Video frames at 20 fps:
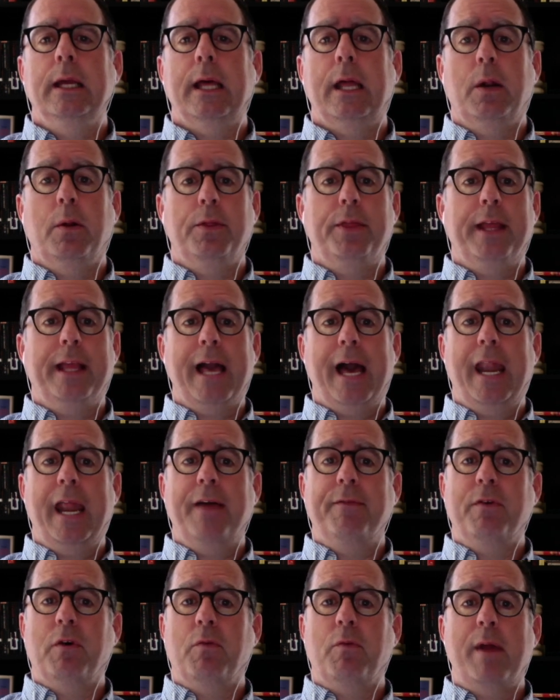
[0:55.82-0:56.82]
I don't think I'd
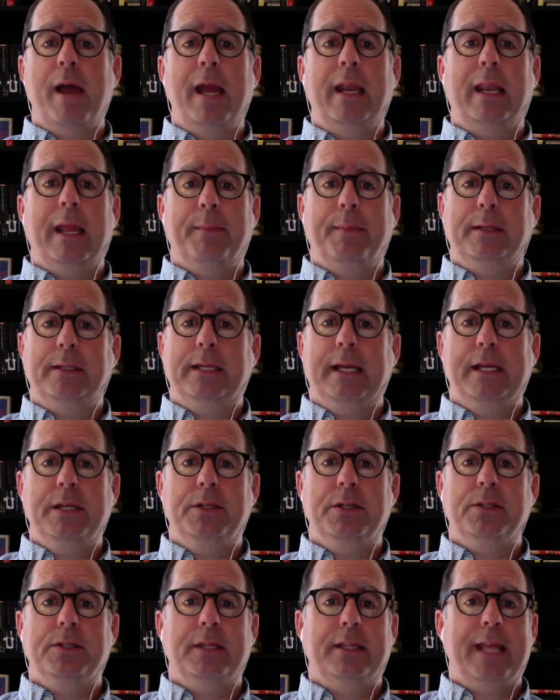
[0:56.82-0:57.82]
ever read
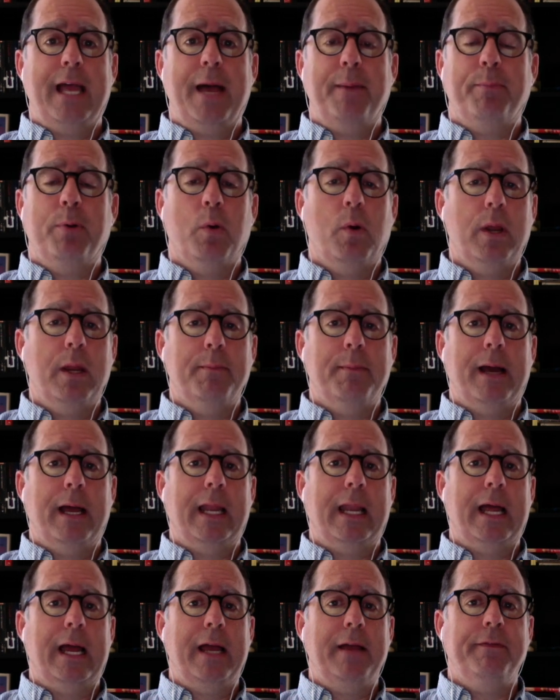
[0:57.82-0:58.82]
Lamentations at that point in my
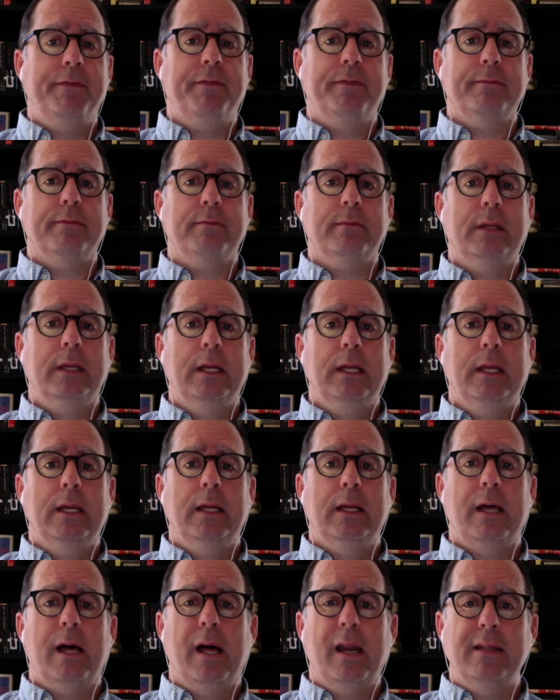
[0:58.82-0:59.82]
life.
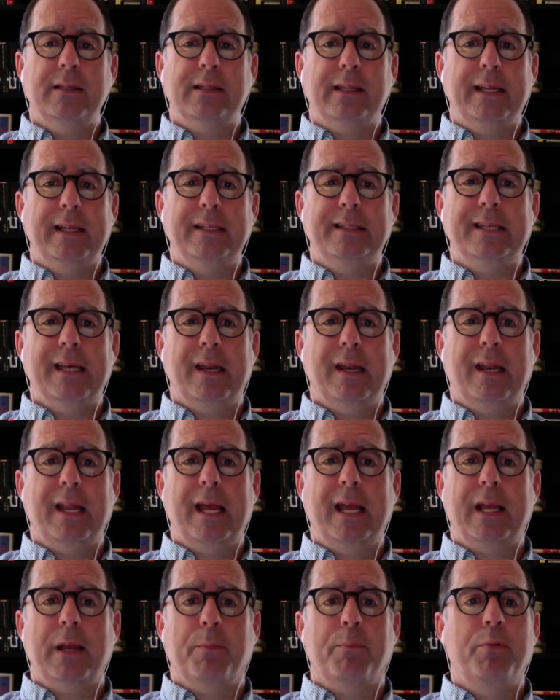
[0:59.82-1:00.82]
Honestly, it sounded
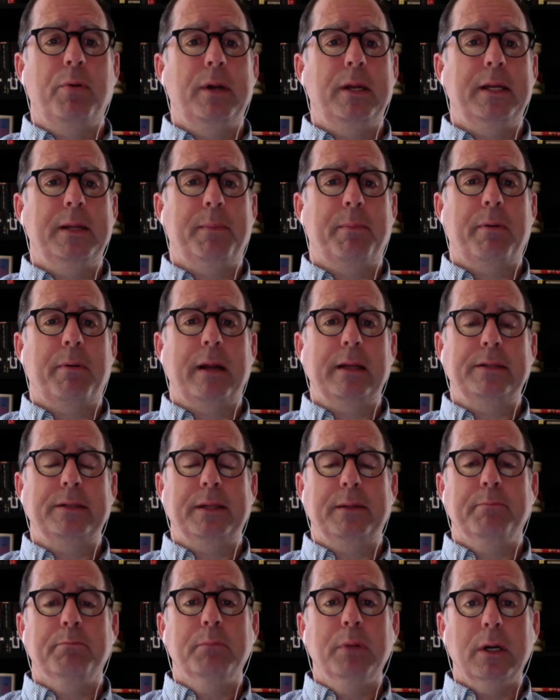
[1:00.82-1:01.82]
like a pretty
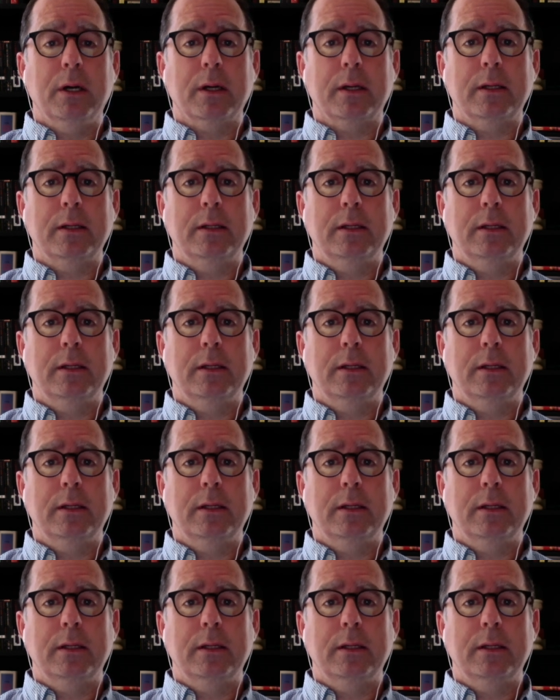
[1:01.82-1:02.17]
depressing book.